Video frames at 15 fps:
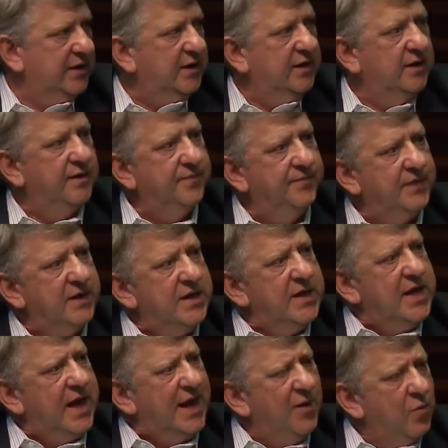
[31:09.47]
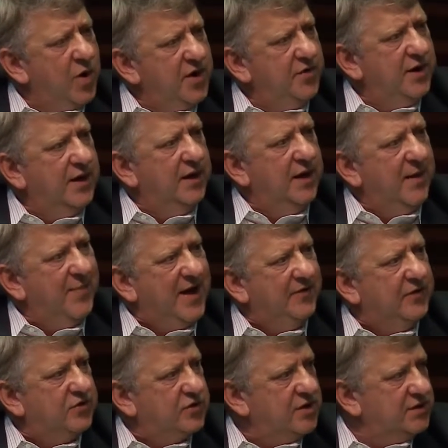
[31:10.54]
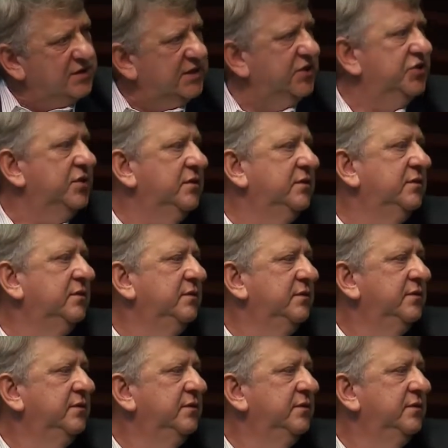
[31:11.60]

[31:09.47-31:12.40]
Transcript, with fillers: Um, and I'm wondering about the transition